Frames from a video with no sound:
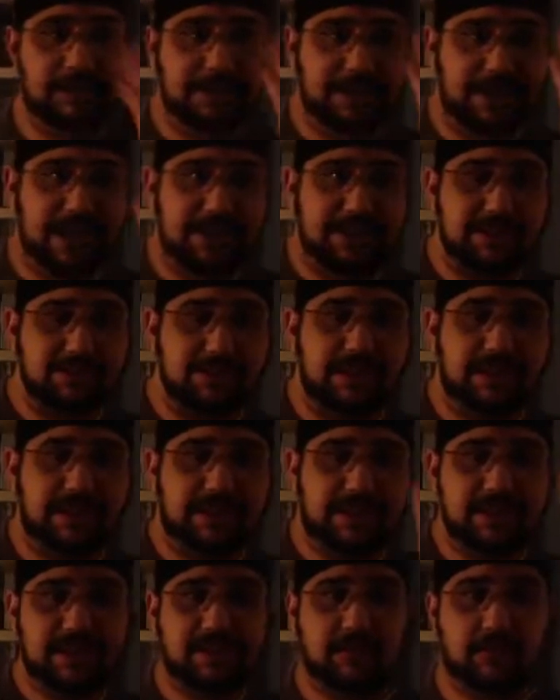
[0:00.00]
Next
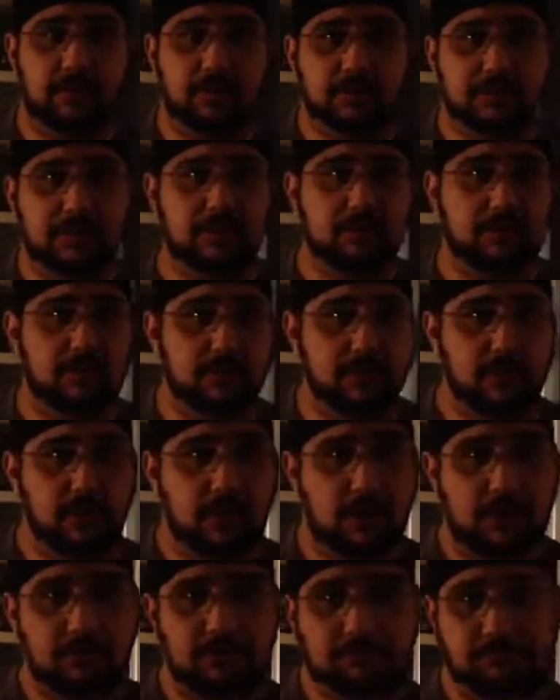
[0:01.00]
week is Old School
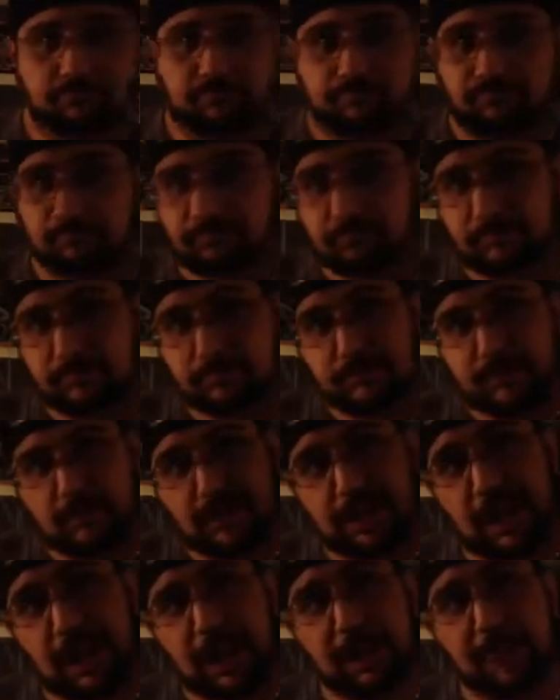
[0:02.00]
Raw.
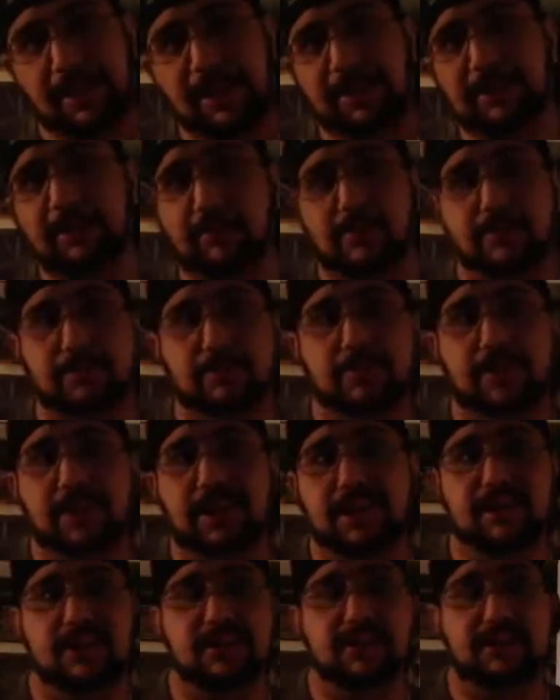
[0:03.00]
I might do a
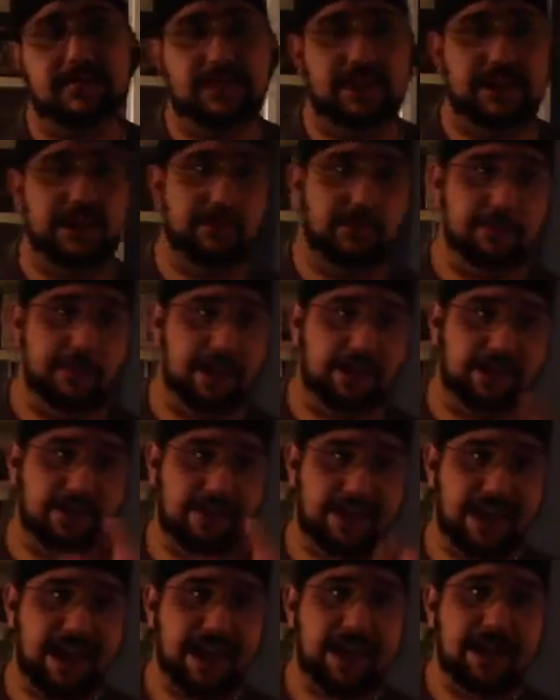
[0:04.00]
prediction video about
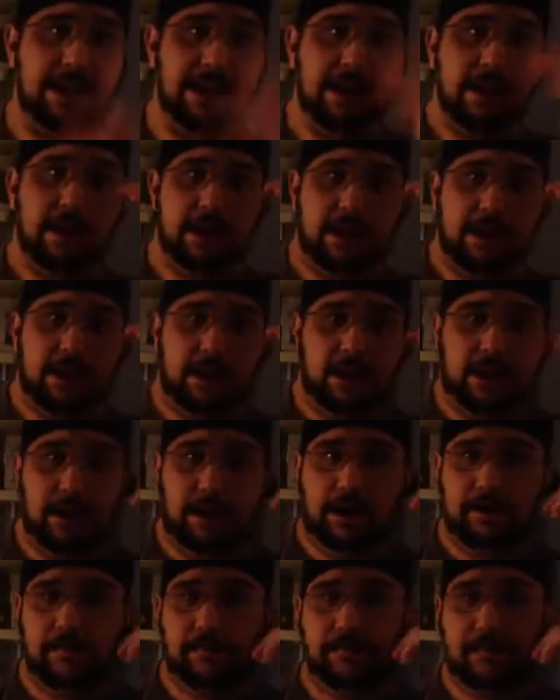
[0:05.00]
that.
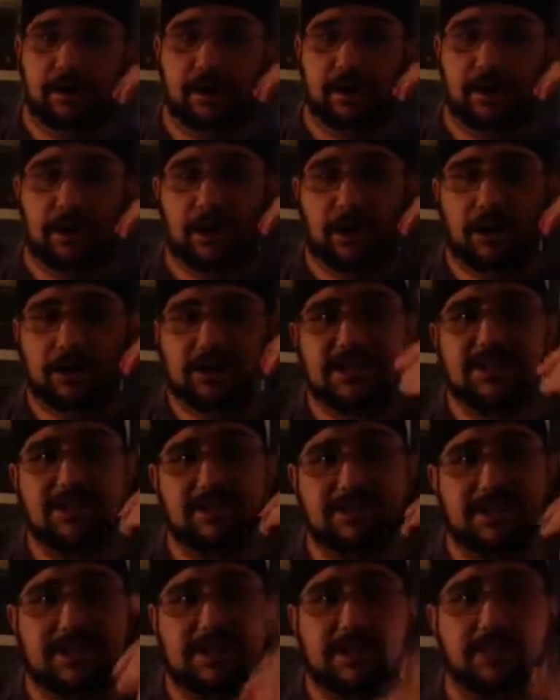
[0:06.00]

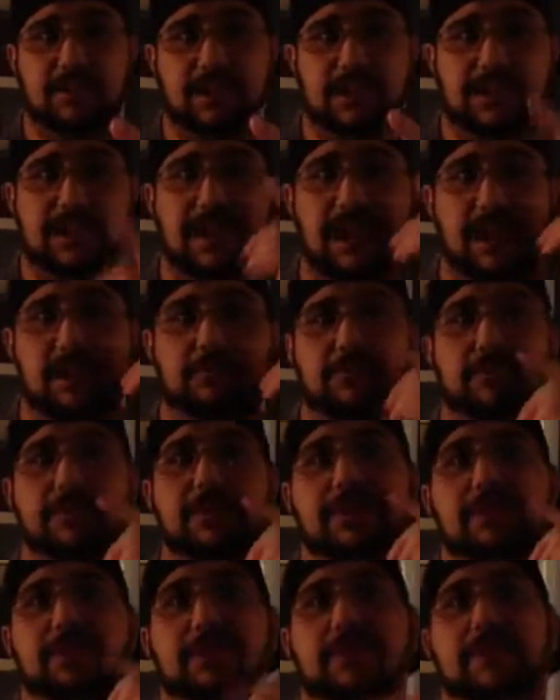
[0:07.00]
Also this week I will
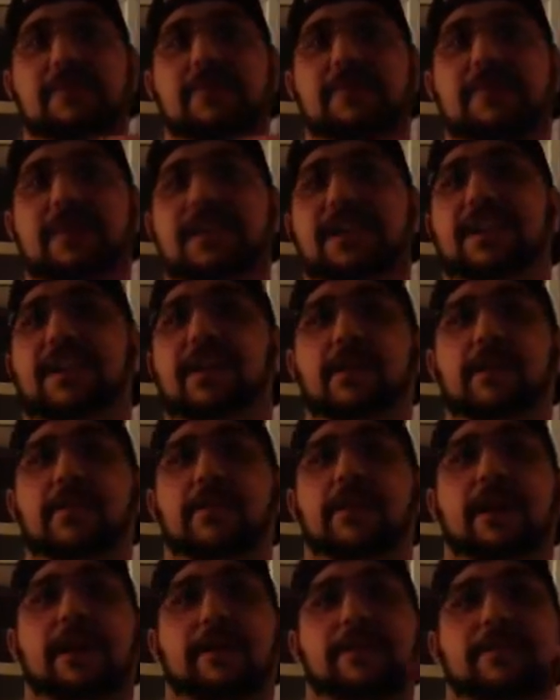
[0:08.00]
be doing a
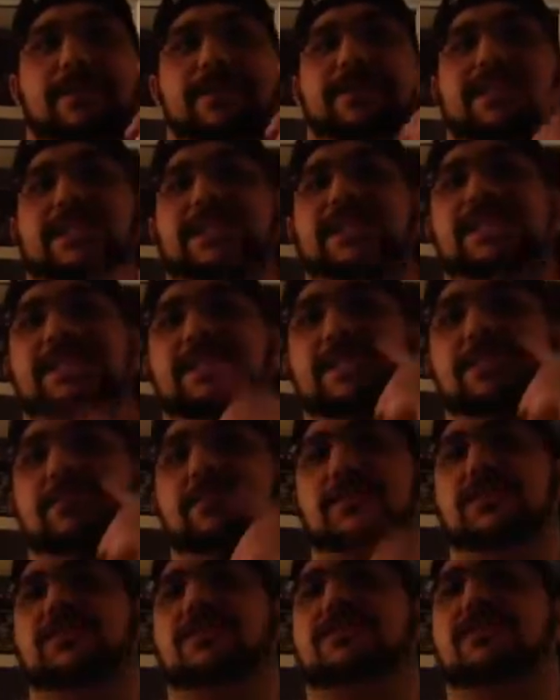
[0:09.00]
video on Batista's
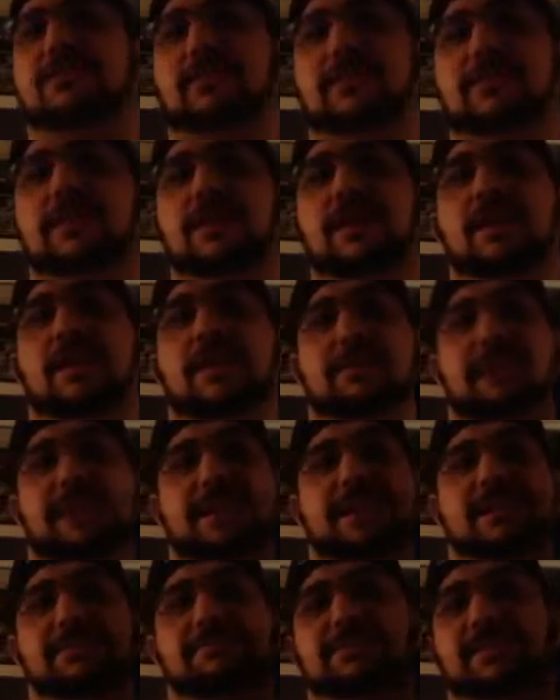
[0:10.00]
return,
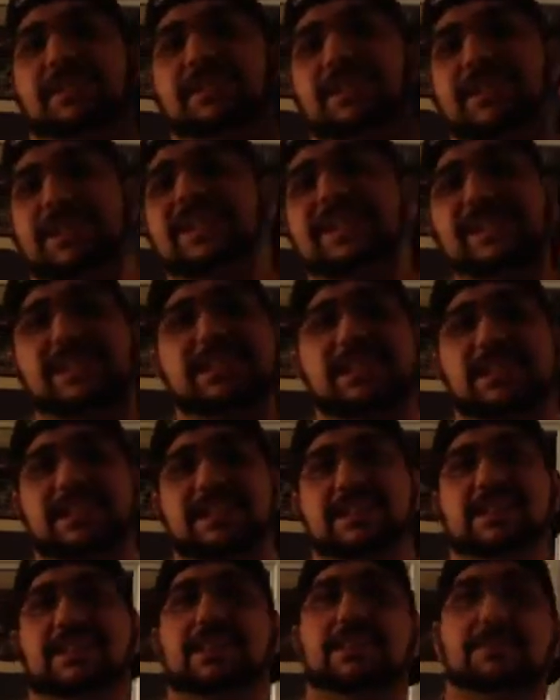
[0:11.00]
because Batista
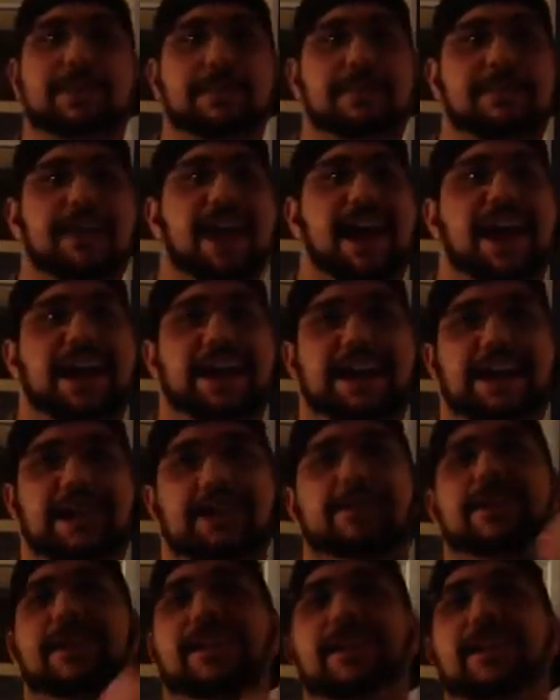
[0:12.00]
is coming back,
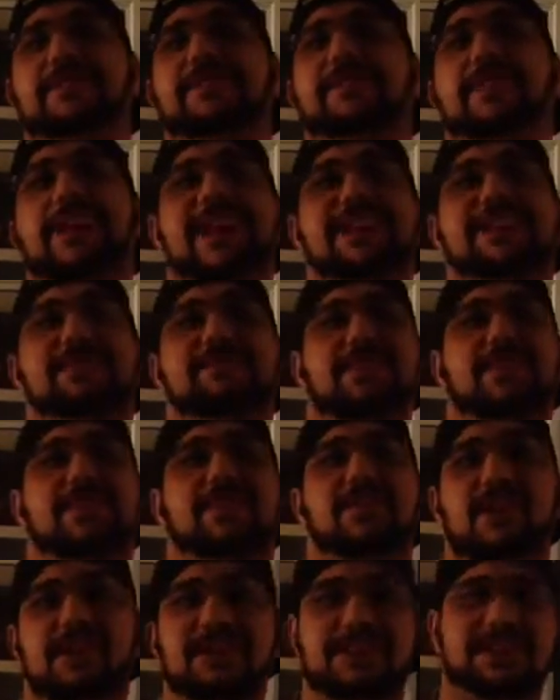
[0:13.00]
and I'm gonna give you guys my
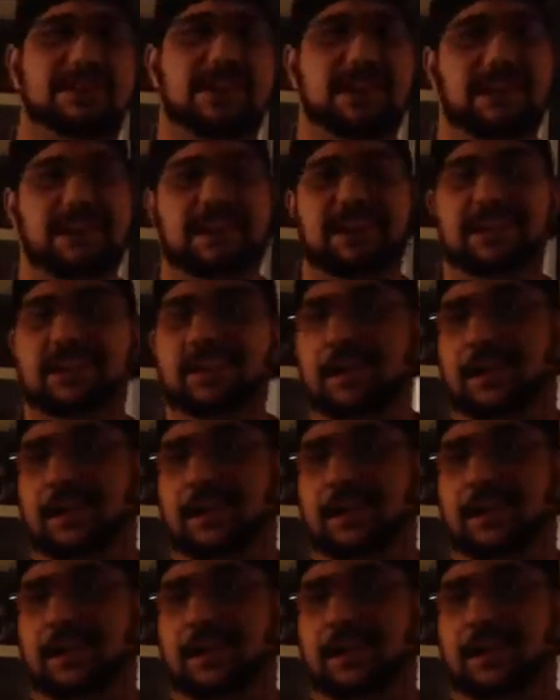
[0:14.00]
thoughts on it.